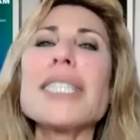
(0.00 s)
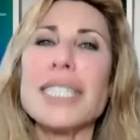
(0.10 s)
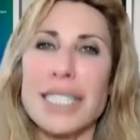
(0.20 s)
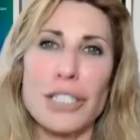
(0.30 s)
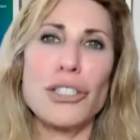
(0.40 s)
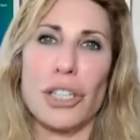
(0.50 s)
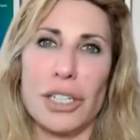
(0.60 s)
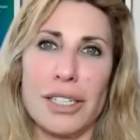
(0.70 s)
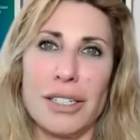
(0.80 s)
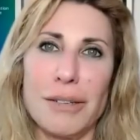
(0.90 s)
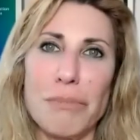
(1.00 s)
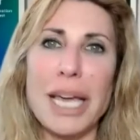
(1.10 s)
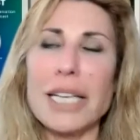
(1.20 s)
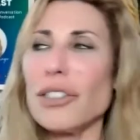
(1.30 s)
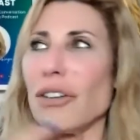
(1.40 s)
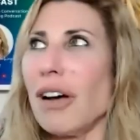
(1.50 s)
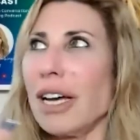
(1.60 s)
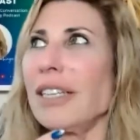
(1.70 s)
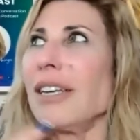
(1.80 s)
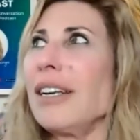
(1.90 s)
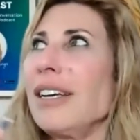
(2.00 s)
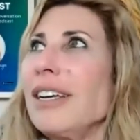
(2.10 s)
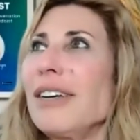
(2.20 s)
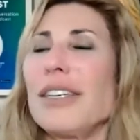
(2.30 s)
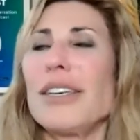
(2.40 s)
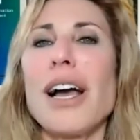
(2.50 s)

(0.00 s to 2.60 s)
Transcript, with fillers: a decision based on yeah.